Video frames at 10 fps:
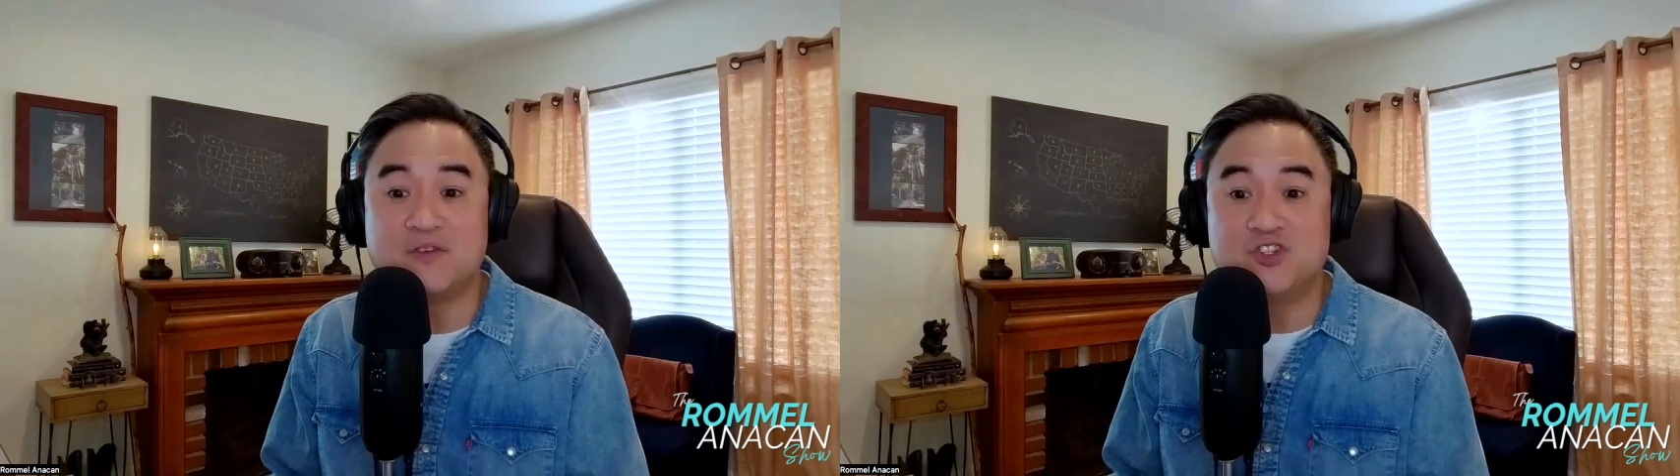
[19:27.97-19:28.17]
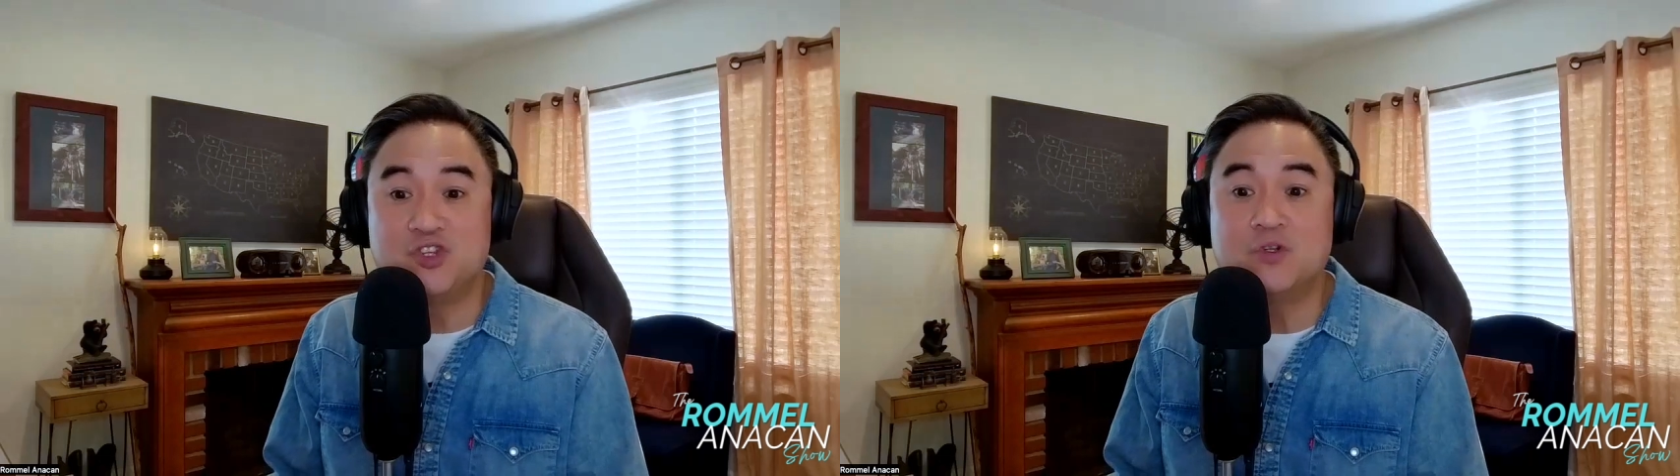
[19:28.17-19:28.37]

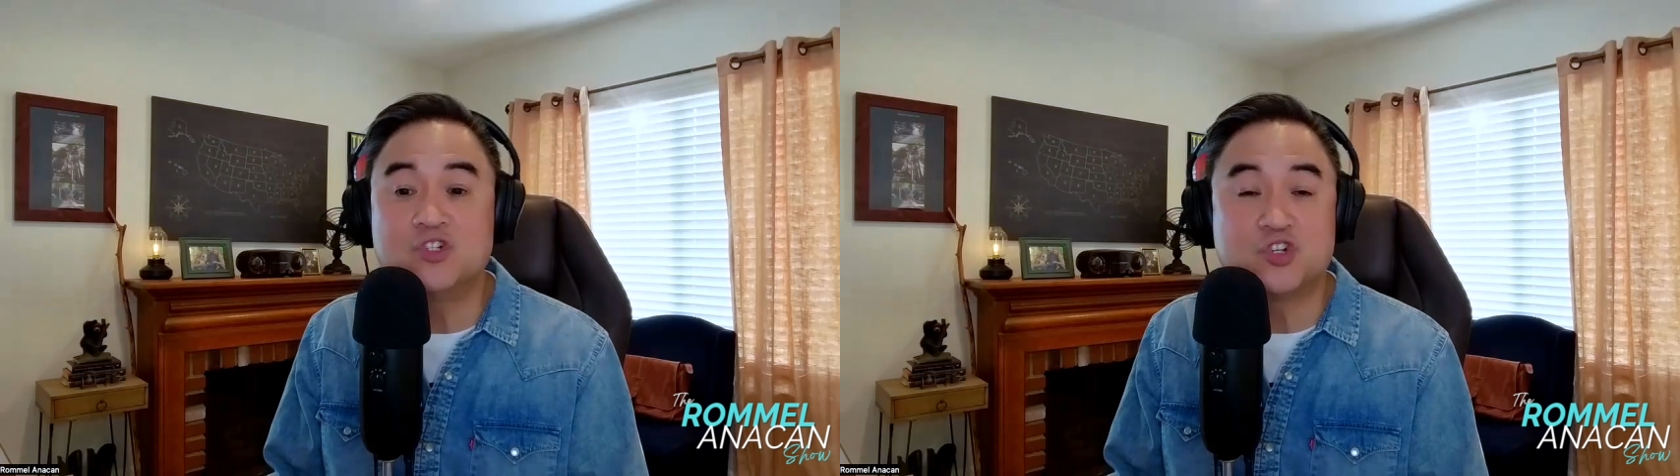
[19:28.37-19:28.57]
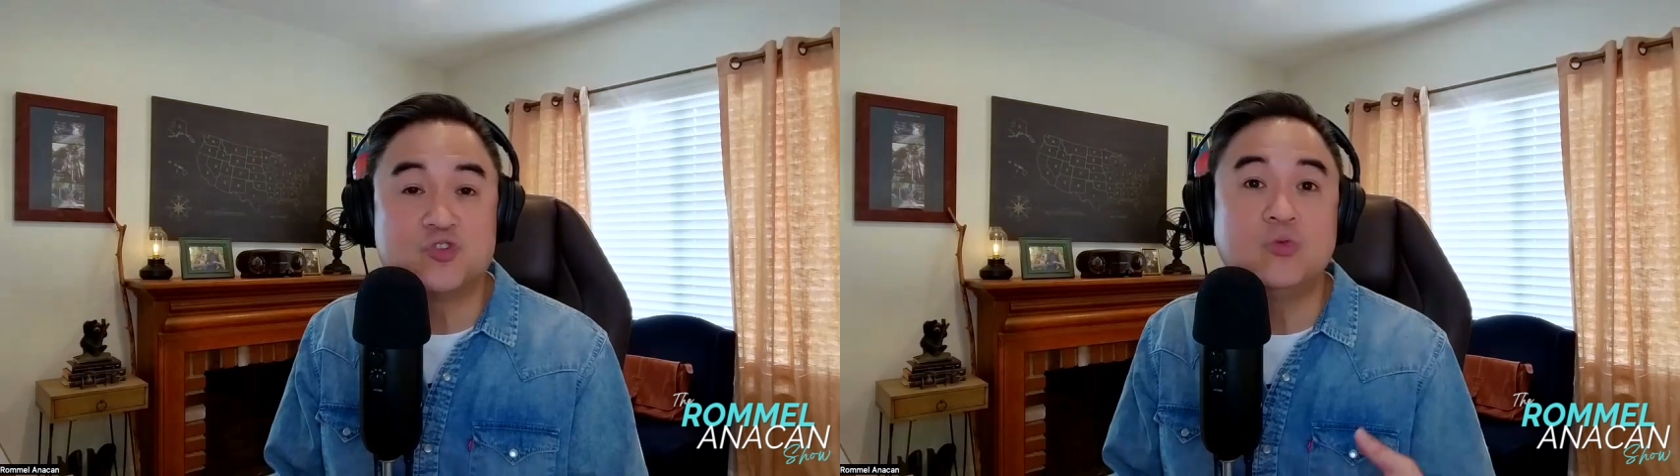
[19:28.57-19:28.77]
of to
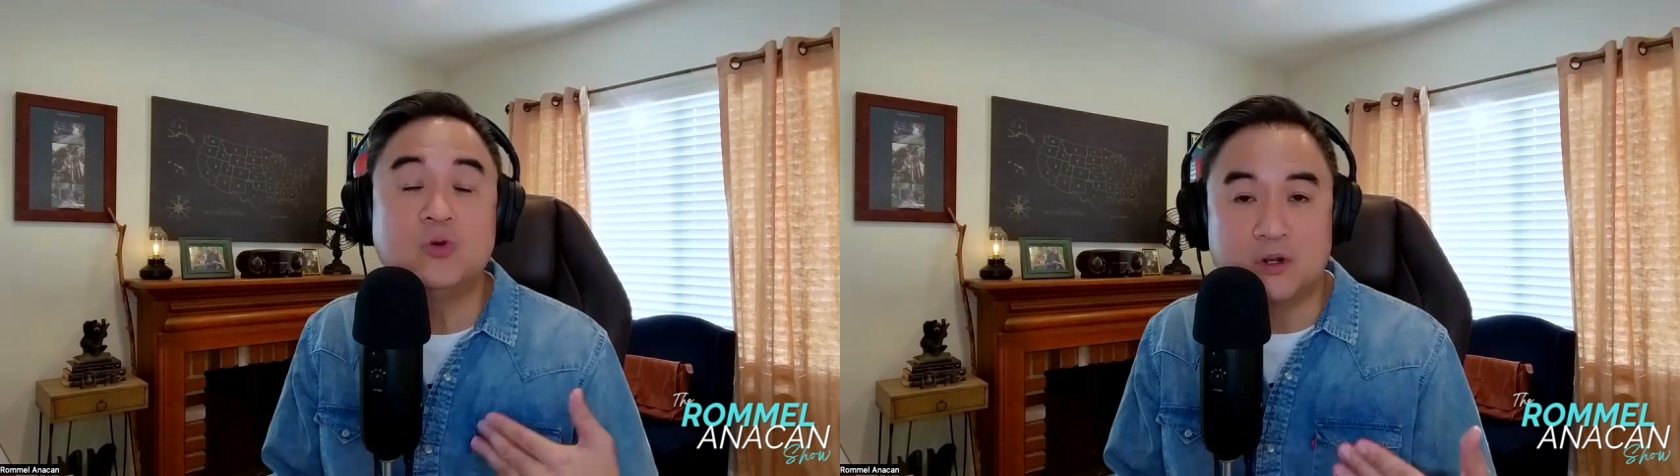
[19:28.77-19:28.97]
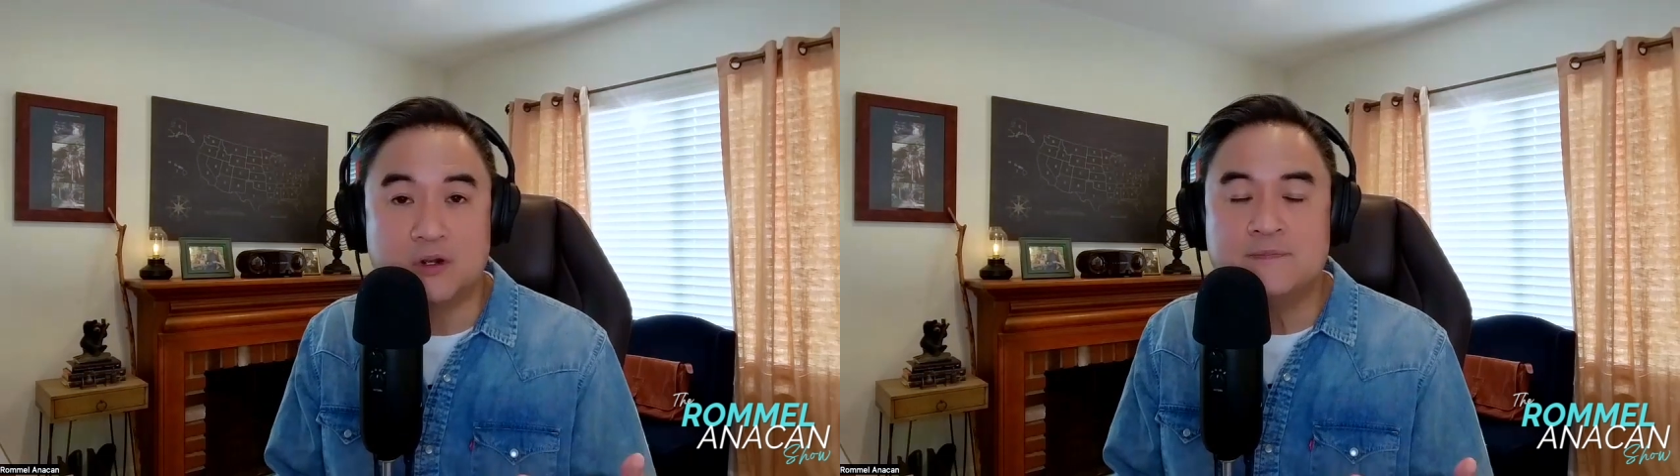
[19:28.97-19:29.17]

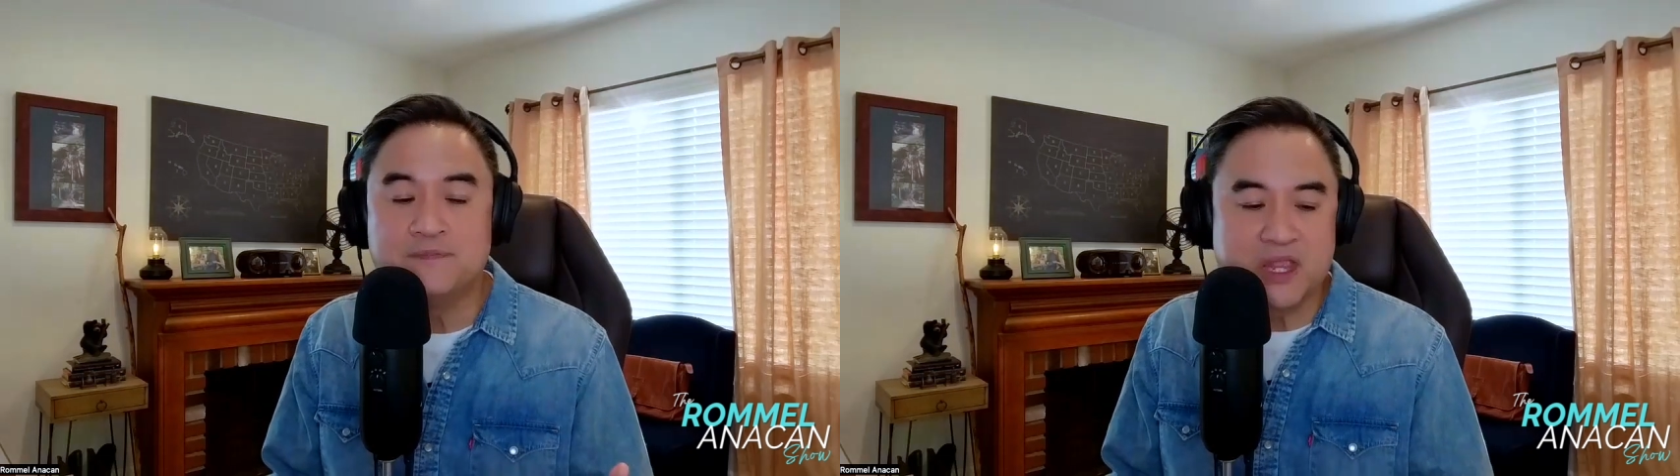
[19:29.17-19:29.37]
ensure